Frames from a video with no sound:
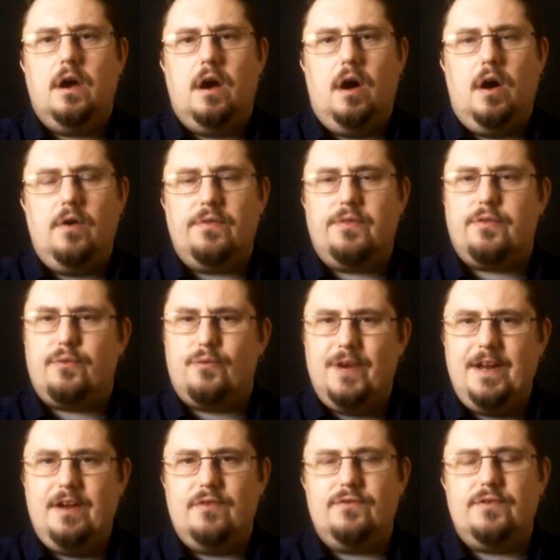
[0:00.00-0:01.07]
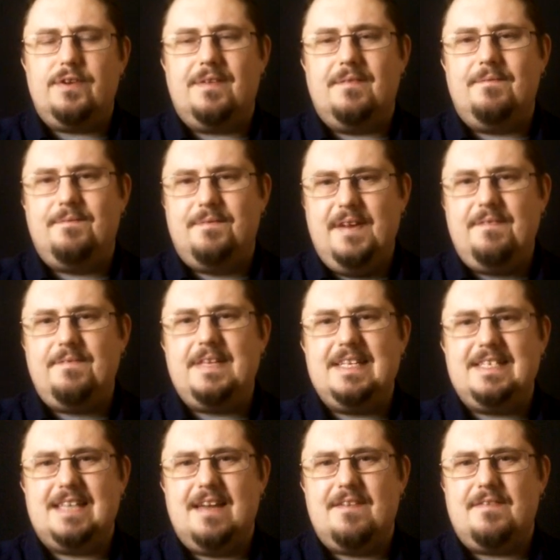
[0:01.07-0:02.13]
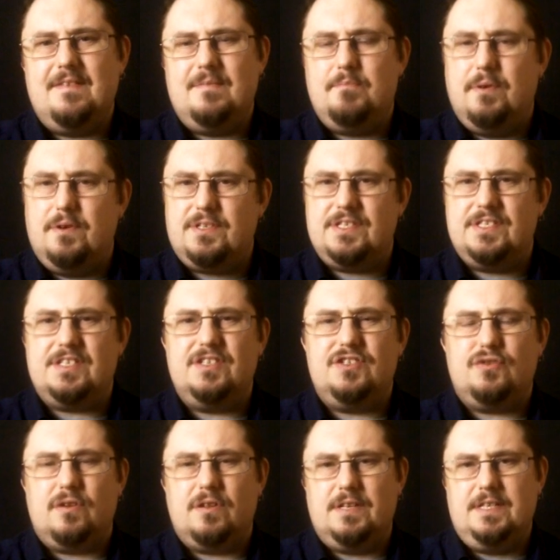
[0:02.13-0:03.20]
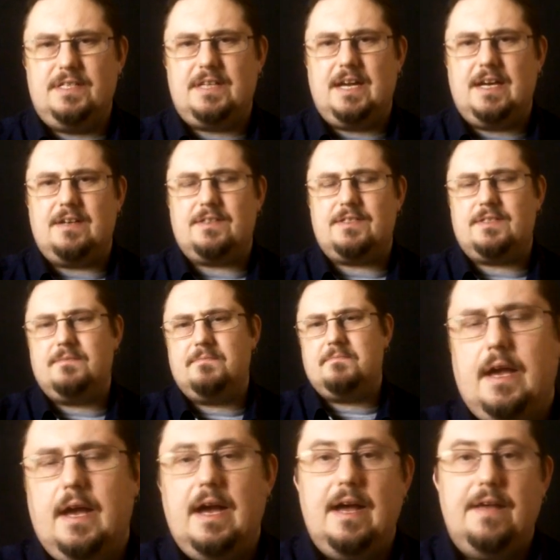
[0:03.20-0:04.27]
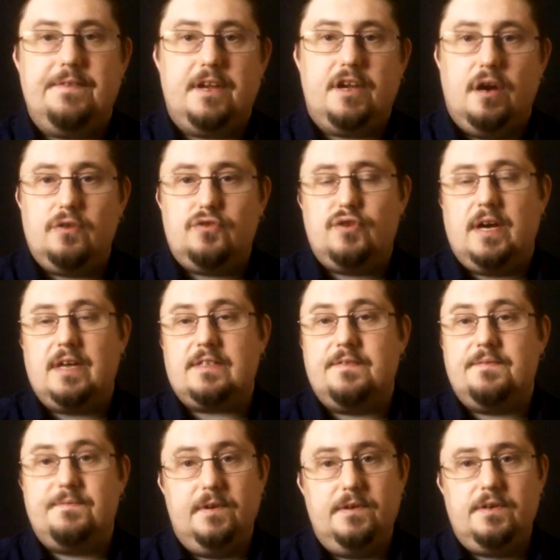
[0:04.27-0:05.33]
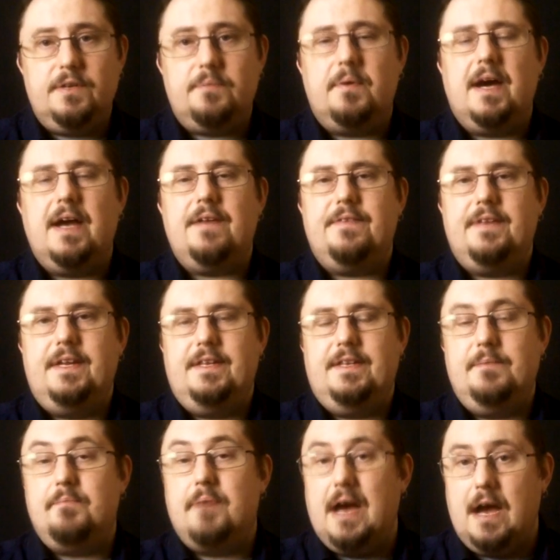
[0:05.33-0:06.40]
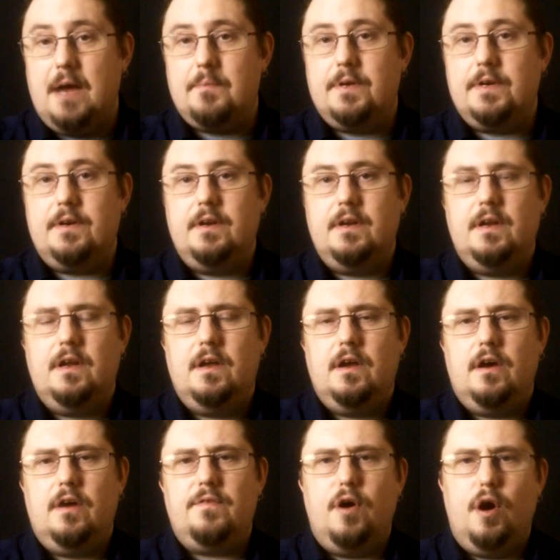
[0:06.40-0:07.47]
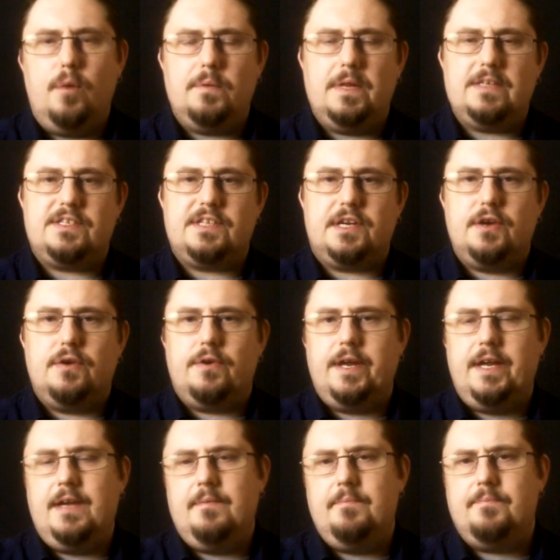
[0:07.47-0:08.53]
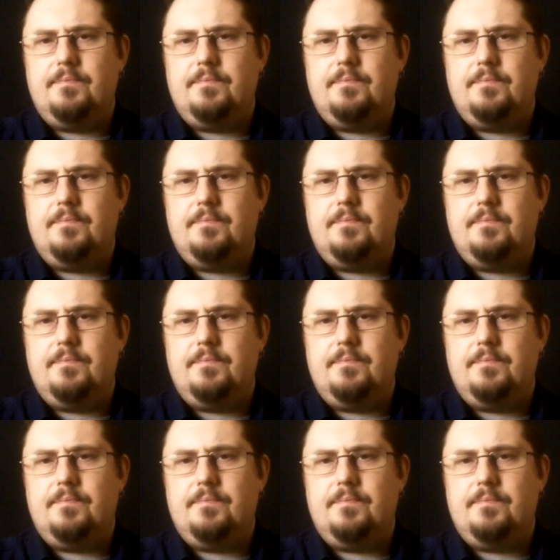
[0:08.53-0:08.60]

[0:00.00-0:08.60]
on 357 buses and trolley cars, and the contract, funded by the Department of Homeland Security,